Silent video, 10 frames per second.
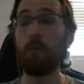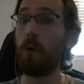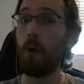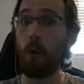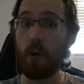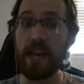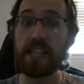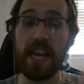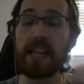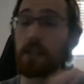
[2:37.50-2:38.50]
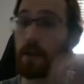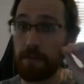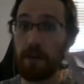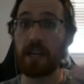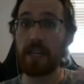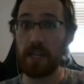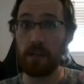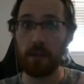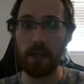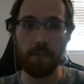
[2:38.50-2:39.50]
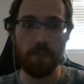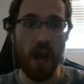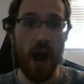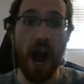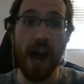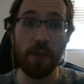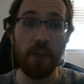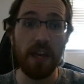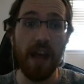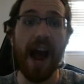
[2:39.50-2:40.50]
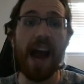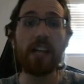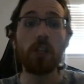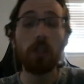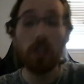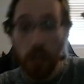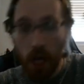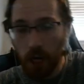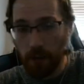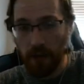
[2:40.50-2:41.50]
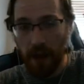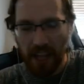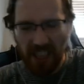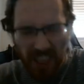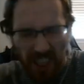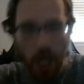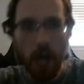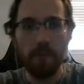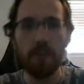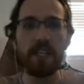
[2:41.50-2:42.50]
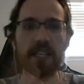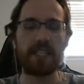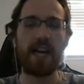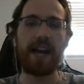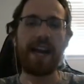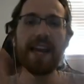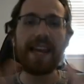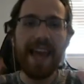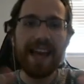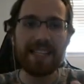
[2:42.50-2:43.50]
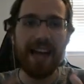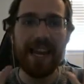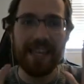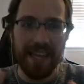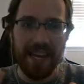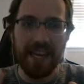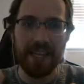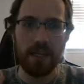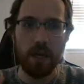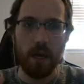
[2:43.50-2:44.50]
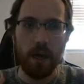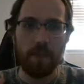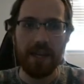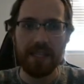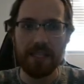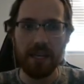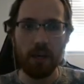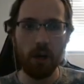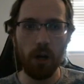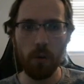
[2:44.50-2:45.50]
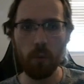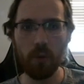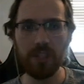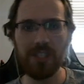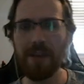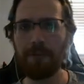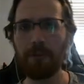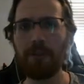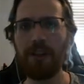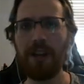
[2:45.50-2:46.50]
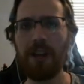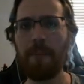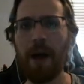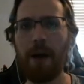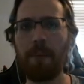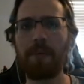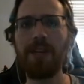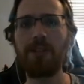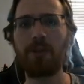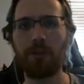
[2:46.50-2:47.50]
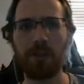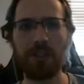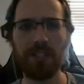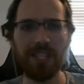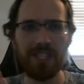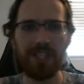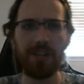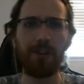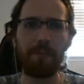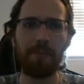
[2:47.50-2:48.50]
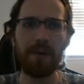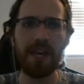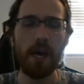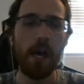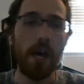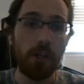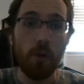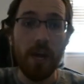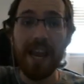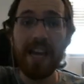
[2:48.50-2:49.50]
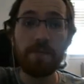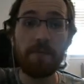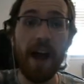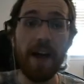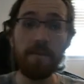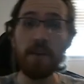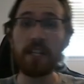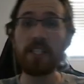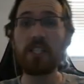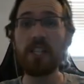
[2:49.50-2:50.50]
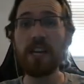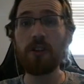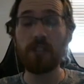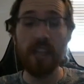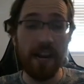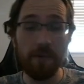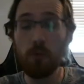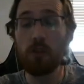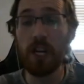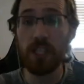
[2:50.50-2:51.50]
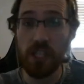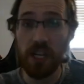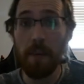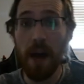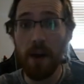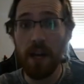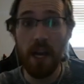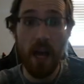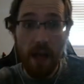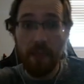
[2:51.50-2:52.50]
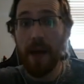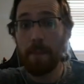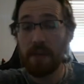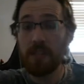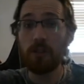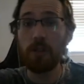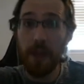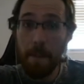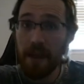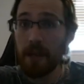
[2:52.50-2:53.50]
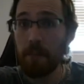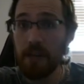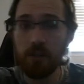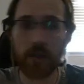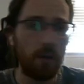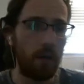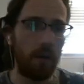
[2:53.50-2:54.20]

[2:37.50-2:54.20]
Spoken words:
oh, it's gonna fucking kill you. I love the design. And yes, I get it. It's like, oh, well, what's different than it about Beedrill? Because it's still a bee. Dude, it has 5 fucking stingers. And if you talk shit about it, that Beedrill, that Mega Beedrill,